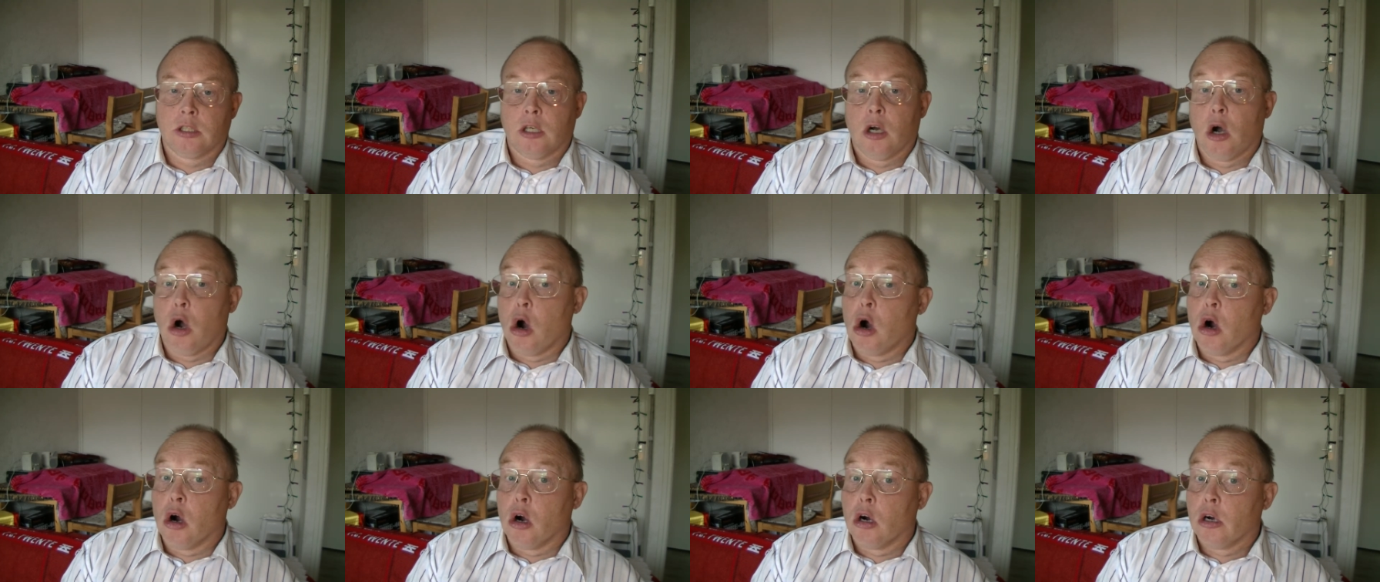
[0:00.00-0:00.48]

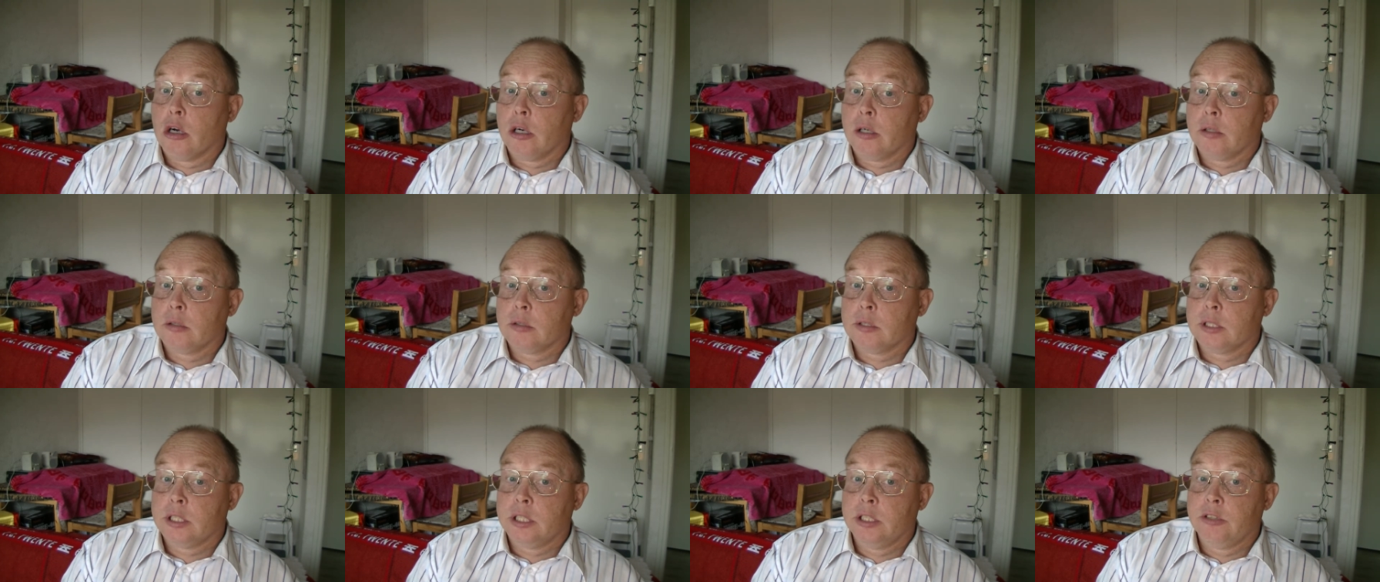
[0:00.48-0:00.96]
are,
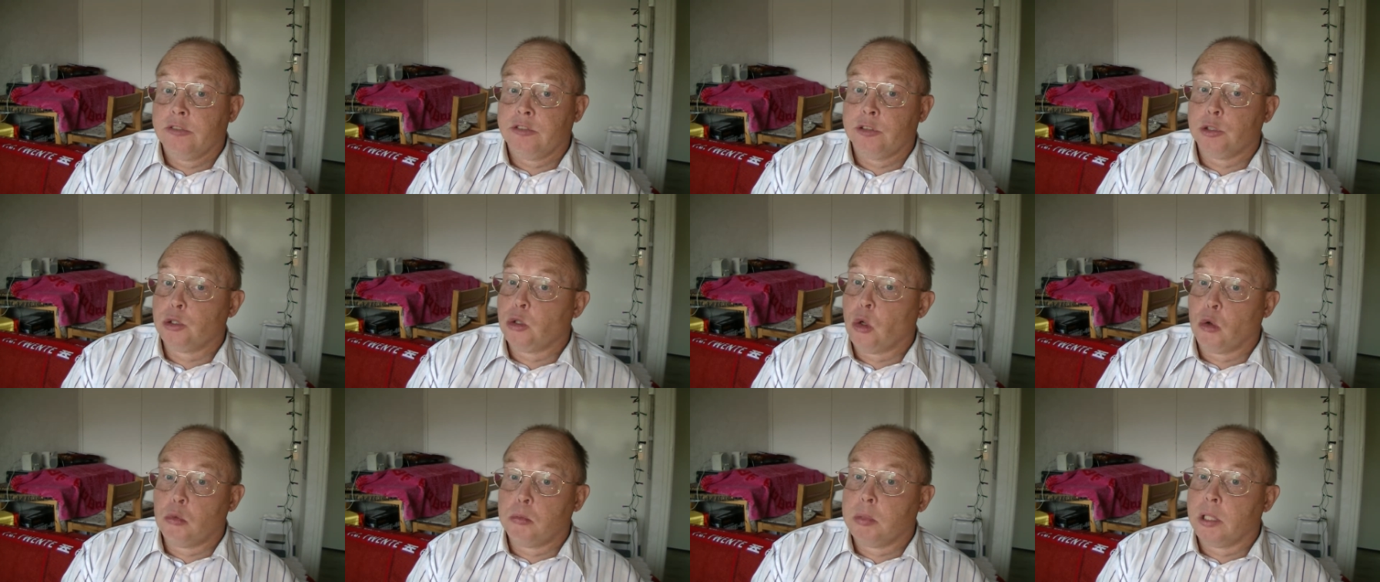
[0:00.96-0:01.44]
if you
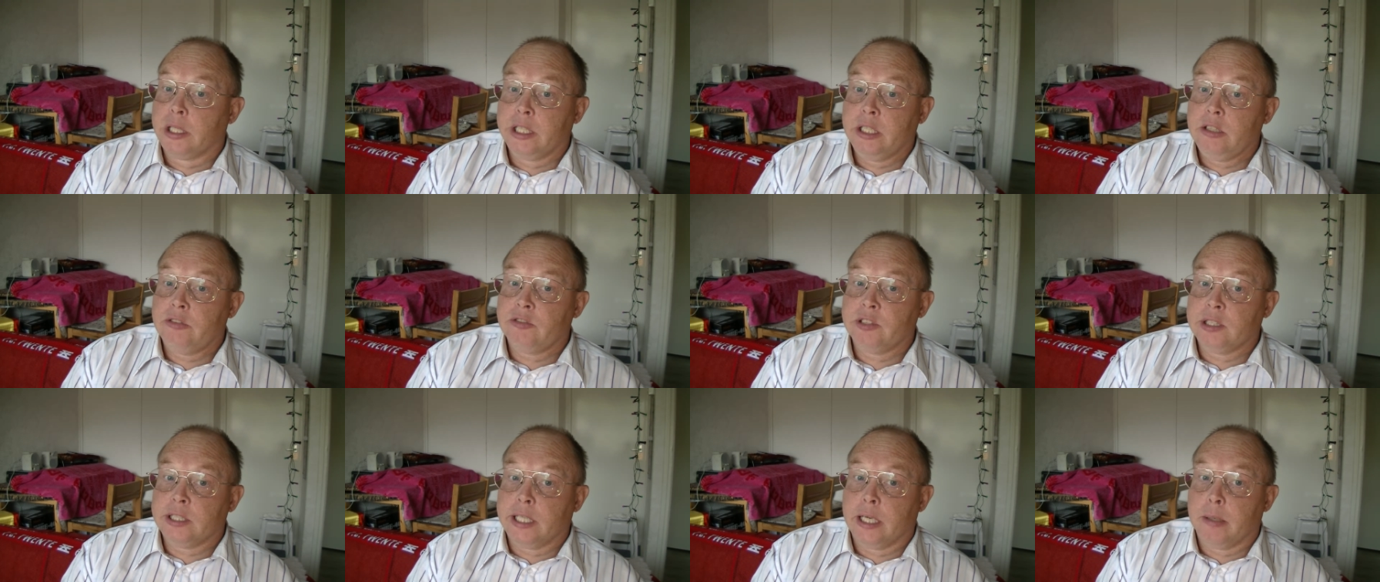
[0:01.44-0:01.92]
don't believe
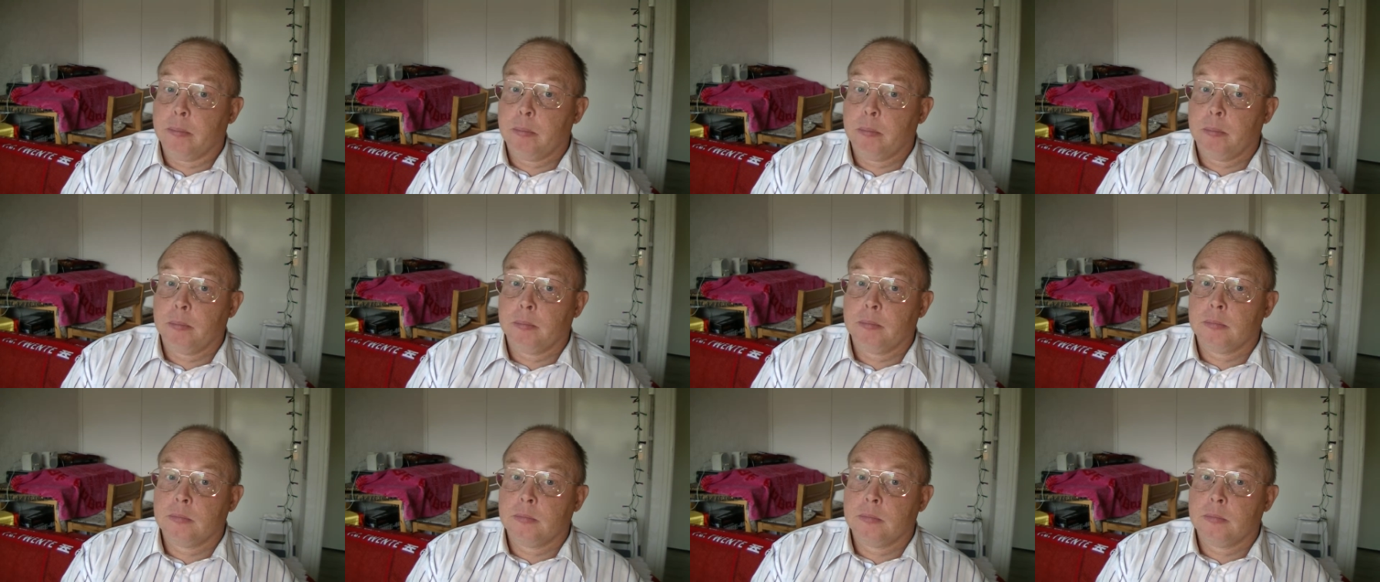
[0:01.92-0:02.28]
in them,